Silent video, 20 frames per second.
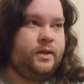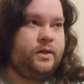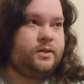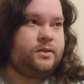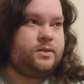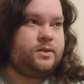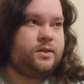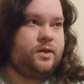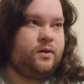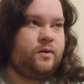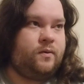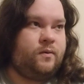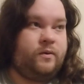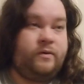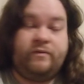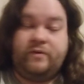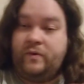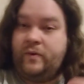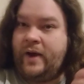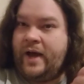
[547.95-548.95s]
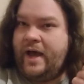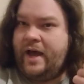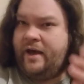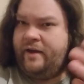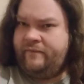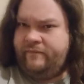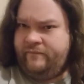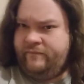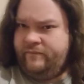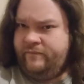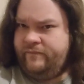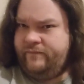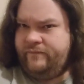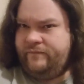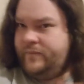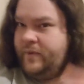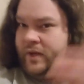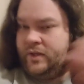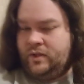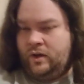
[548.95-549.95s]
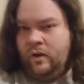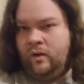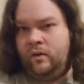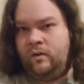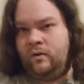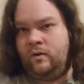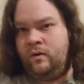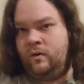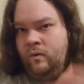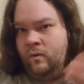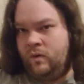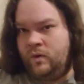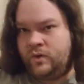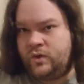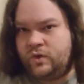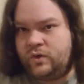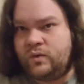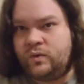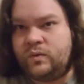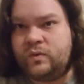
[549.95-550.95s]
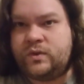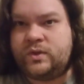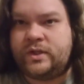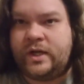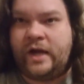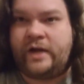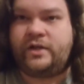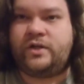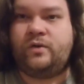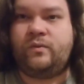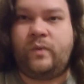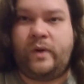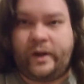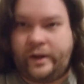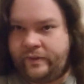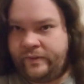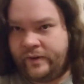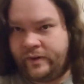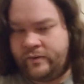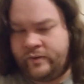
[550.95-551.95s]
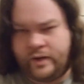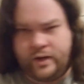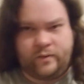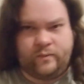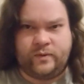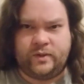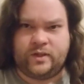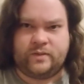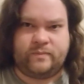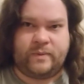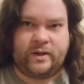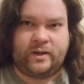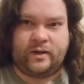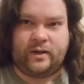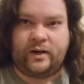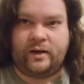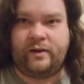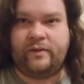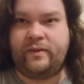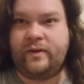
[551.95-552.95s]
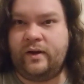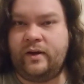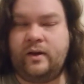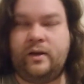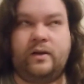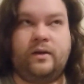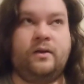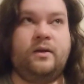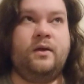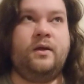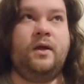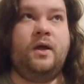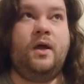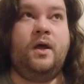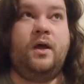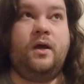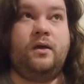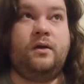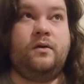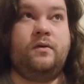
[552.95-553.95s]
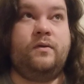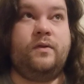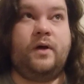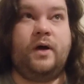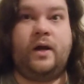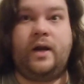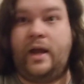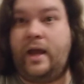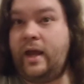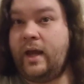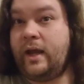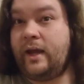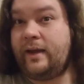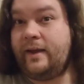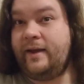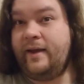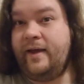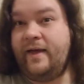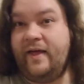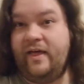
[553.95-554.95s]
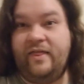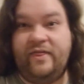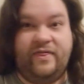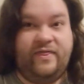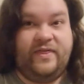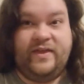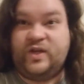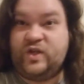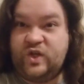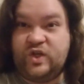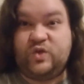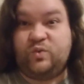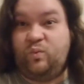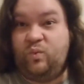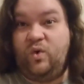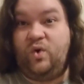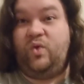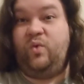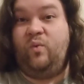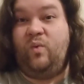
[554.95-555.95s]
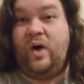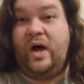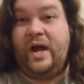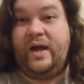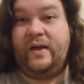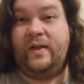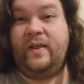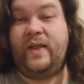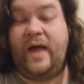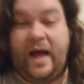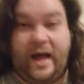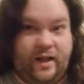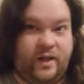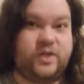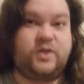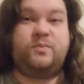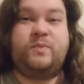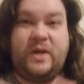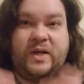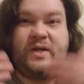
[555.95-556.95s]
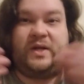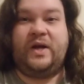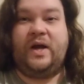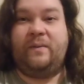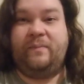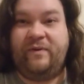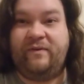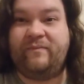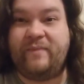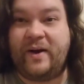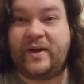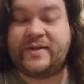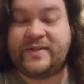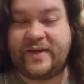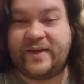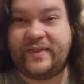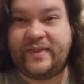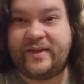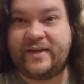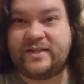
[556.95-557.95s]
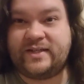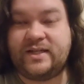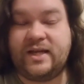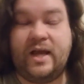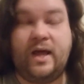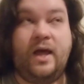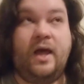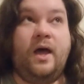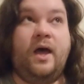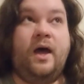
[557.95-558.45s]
So if you have $1 or $2 stashed away that you're not going to spend on anything, and you thought, hey, this is worthwhile, I'll spend a couple of bucks on this,